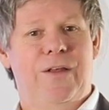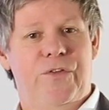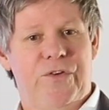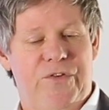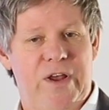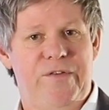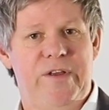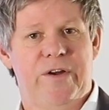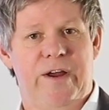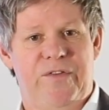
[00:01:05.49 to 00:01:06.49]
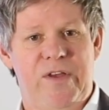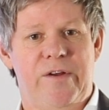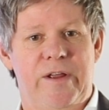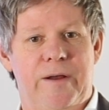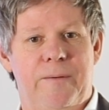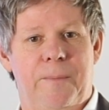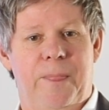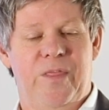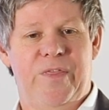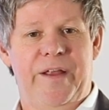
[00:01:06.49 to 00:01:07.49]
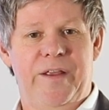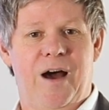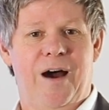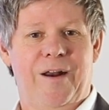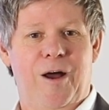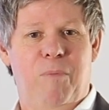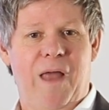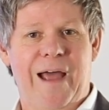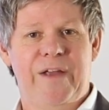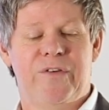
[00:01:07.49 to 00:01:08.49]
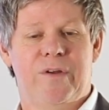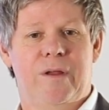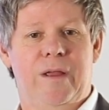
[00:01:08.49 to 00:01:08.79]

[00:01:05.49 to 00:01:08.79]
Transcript: The safety criteria that are applied